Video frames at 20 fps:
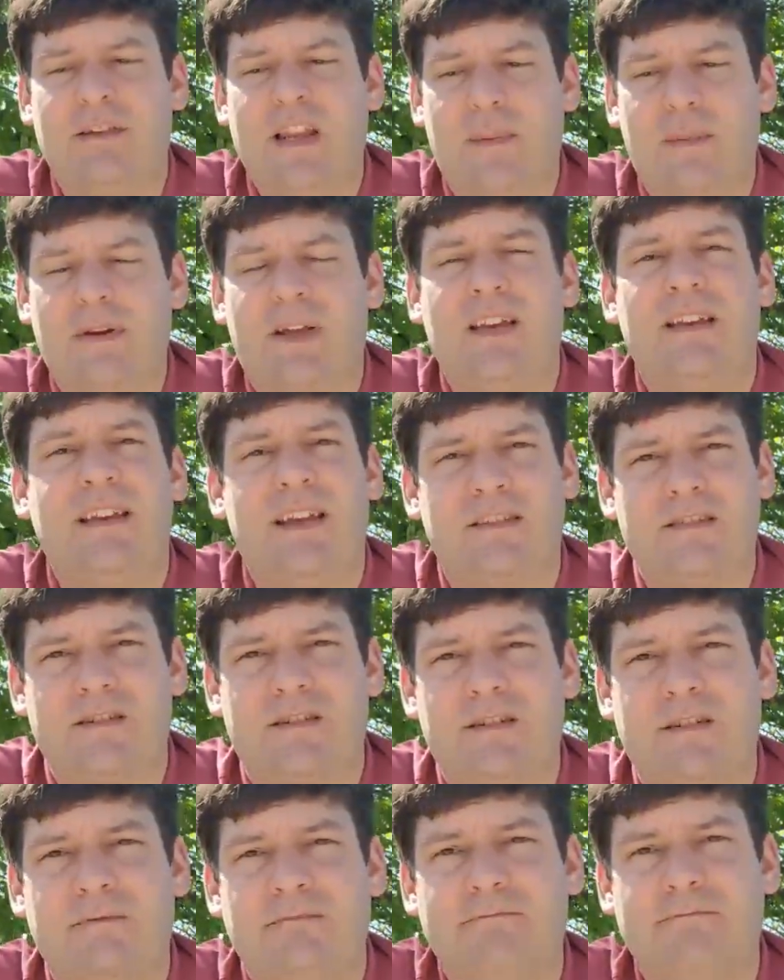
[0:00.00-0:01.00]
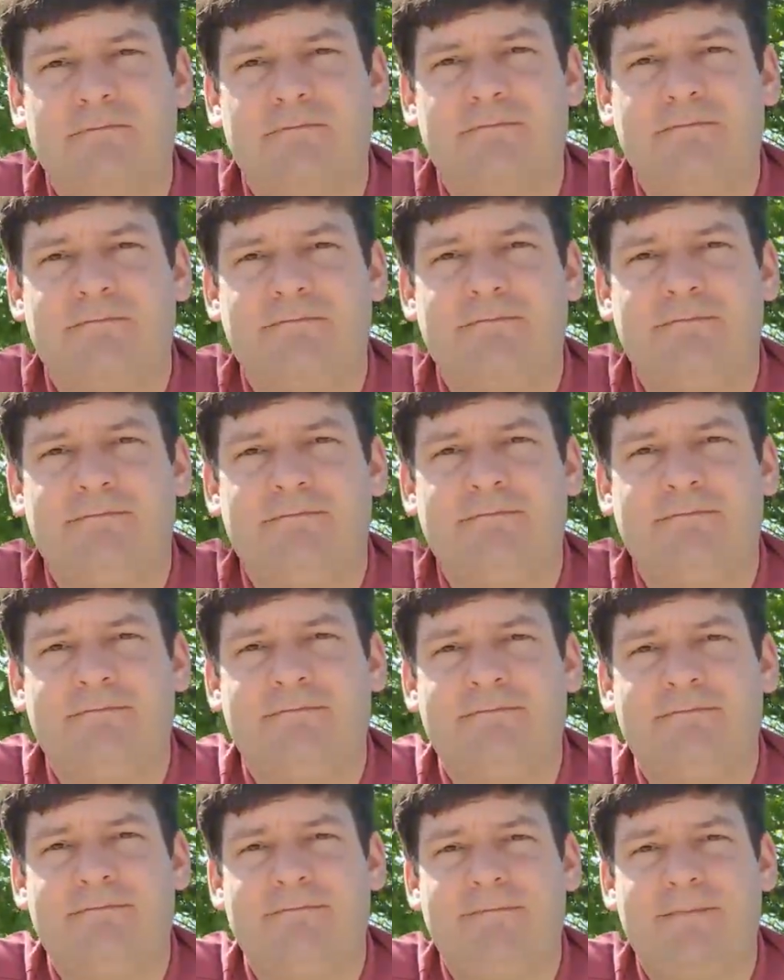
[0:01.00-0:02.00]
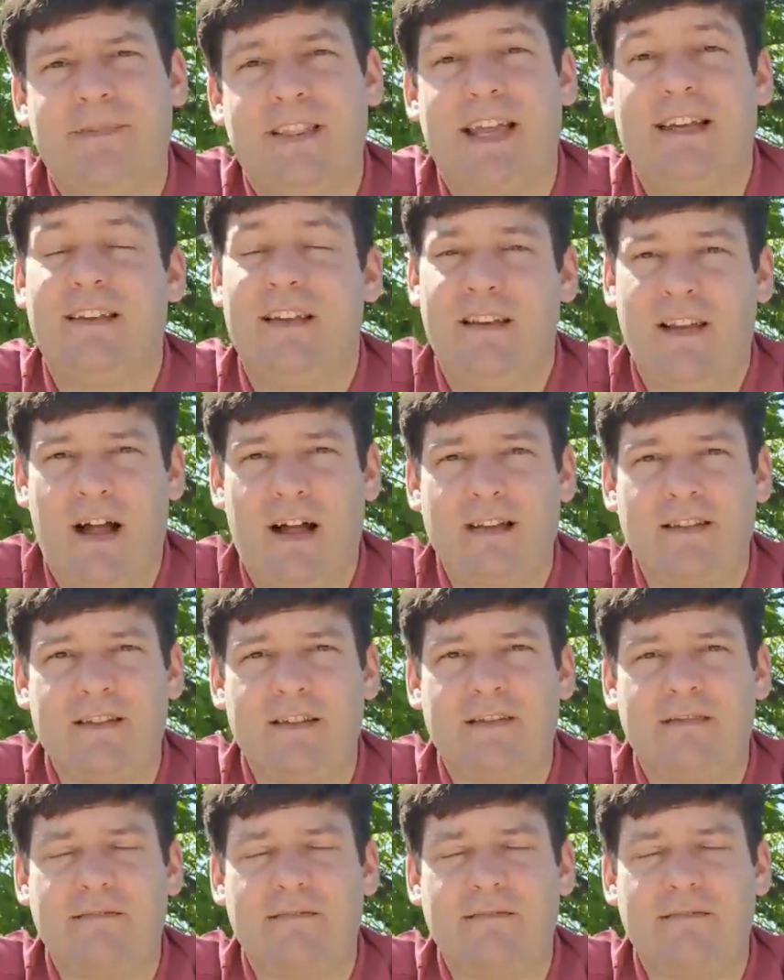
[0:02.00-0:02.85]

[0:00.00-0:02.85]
Nebuchadnezzar, they did not.